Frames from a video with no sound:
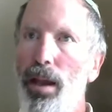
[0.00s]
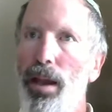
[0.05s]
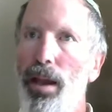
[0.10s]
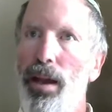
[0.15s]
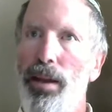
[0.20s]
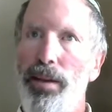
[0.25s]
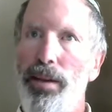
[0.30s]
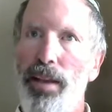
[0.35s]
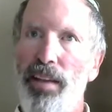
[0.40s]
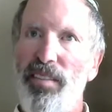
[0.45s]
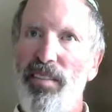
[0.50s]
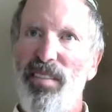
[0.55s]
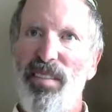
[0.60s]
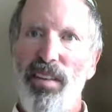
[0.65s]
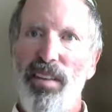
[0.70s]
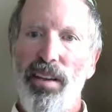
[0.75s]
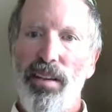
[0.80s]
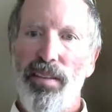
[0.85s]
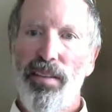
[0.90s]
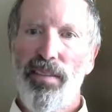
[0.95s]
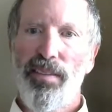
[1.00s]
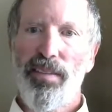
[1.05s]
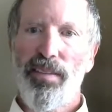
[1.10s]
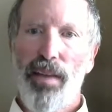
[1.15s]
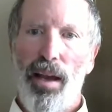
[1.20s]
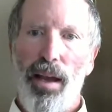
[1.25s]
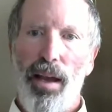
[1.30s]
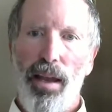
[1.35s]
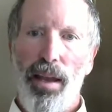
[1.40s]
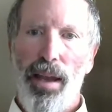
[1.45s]
And day 6,
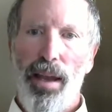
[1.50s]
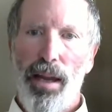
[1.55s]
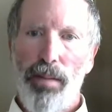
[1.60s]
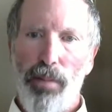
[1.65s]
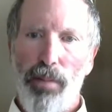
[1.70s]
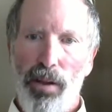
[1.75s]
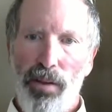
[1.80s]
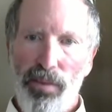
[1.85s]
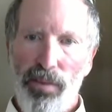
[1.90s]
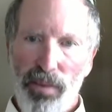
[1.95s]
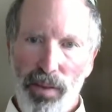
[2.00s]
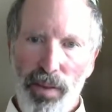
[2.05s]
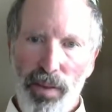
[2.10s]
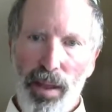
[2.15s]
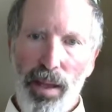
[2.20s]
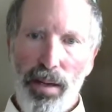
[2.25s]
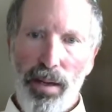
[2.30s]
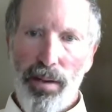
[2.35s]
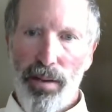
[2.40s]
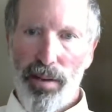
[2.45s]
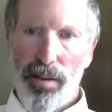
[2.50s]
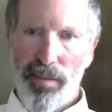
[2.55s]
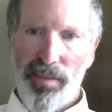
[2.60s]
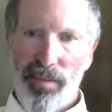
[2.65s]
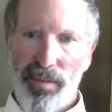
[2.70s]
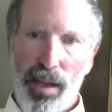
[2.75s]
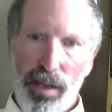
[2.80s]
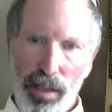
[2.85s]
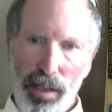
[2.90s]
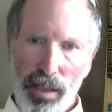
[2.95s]
animals, and then
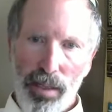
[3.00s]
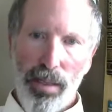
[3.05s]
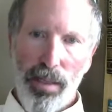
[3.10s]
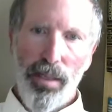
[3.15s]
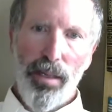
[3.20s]
starting